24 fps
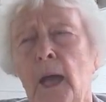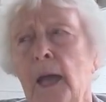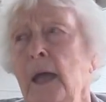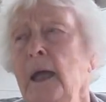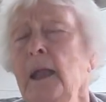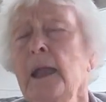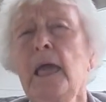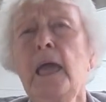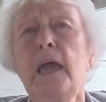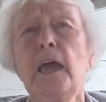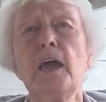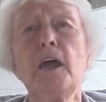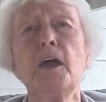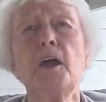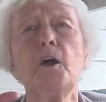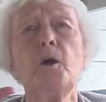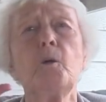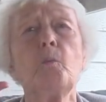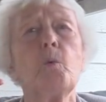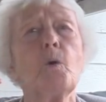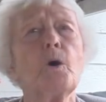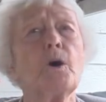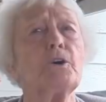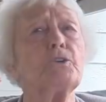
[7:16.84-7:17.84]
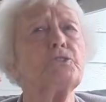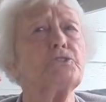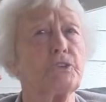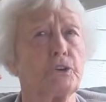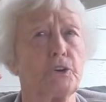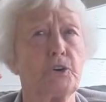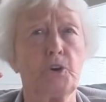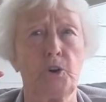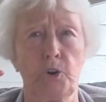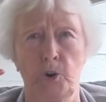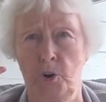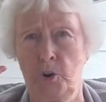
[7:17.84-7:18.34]
And he was
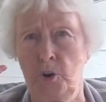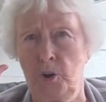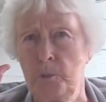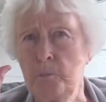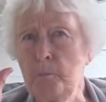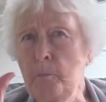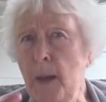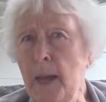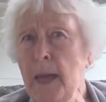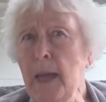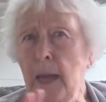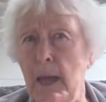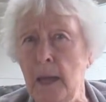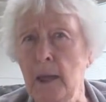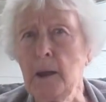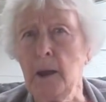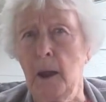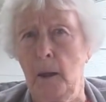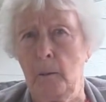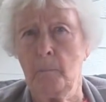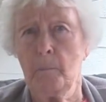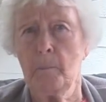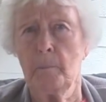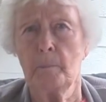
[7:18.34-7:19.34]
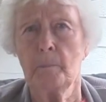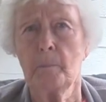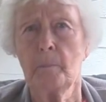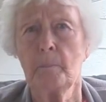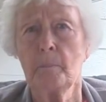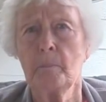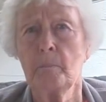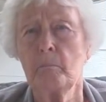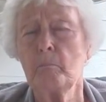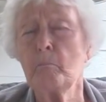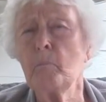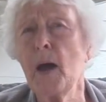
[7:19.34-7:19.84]
a good man,
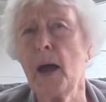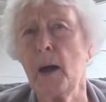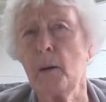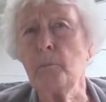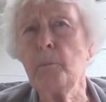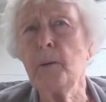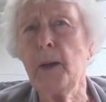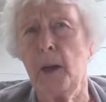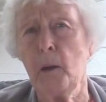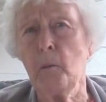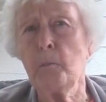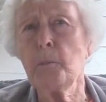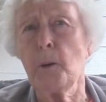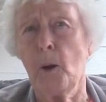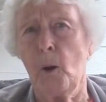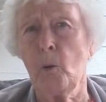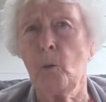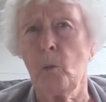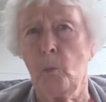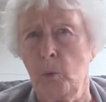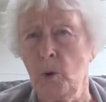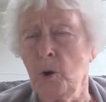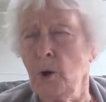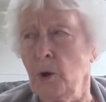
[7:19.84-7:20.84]
my papa was.